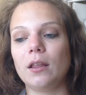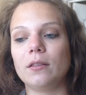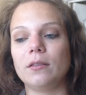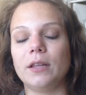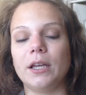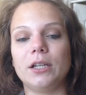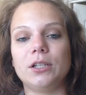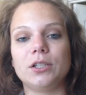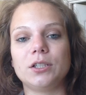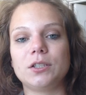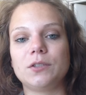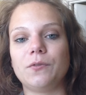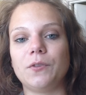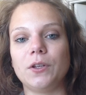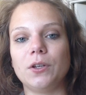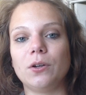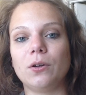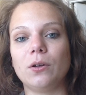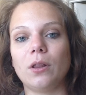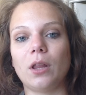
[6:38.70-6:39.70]
they just
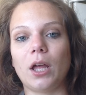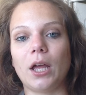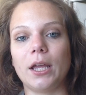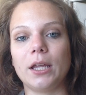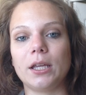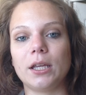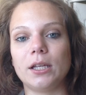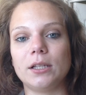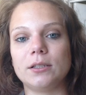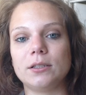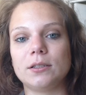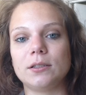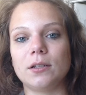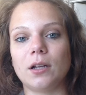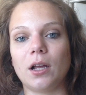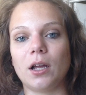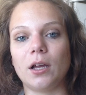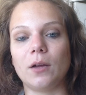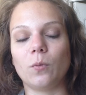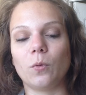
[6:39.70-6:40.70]
feel like it's
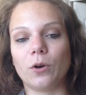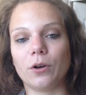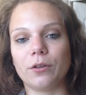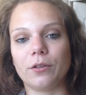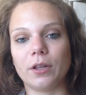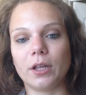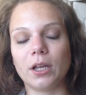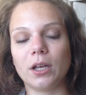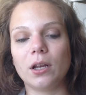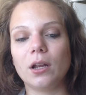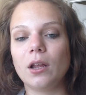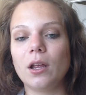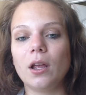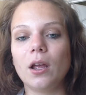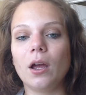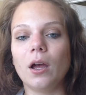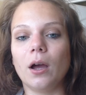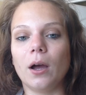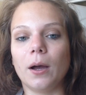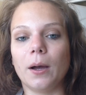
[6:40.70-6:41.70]
not worth it.
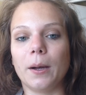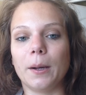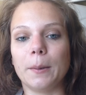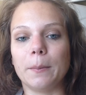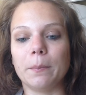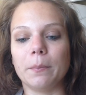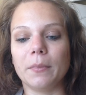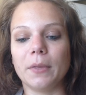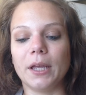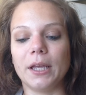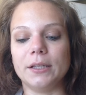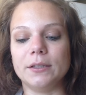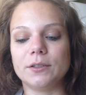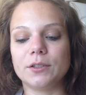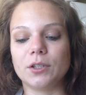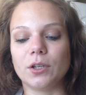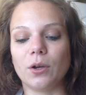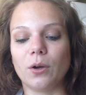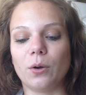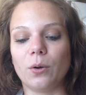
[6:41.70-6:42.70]
And
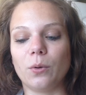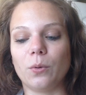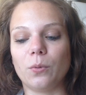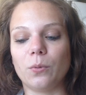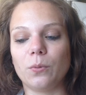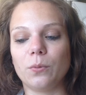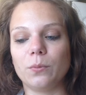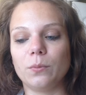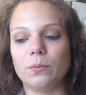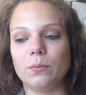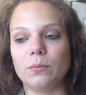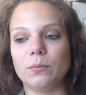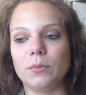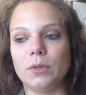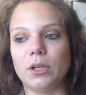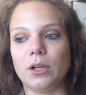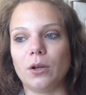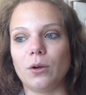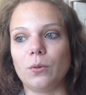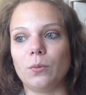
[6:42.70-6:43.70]
so,
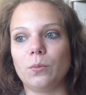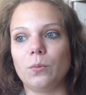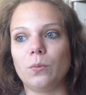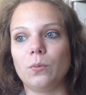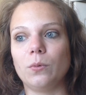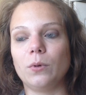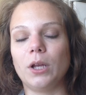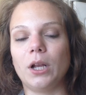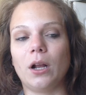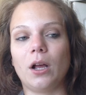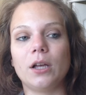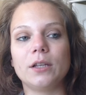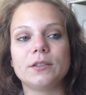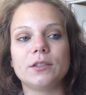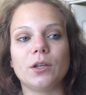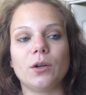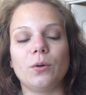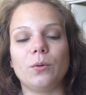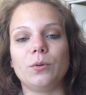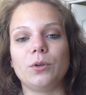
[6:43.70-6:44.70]
you know, and
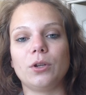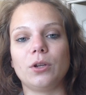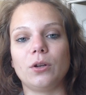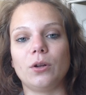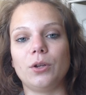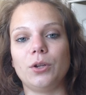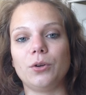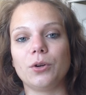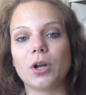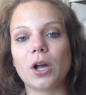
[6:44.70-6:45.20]
also, you know, your